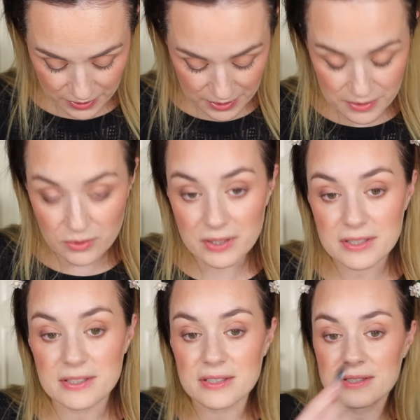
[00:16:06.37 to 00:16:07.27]
Okay, so
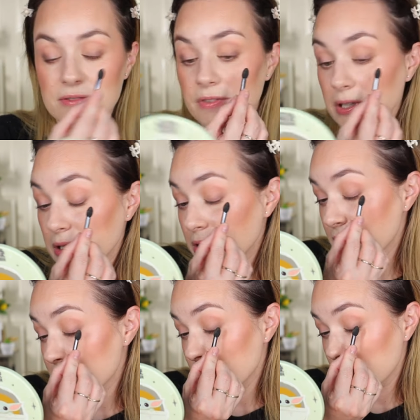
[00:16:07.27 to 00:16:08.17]
let's intensify
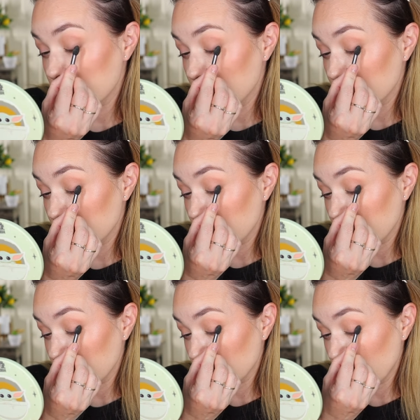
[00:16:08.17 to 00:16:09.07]
this side a little
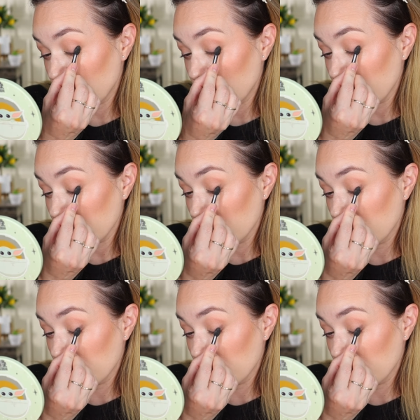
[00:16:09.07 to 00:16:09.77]
bit more.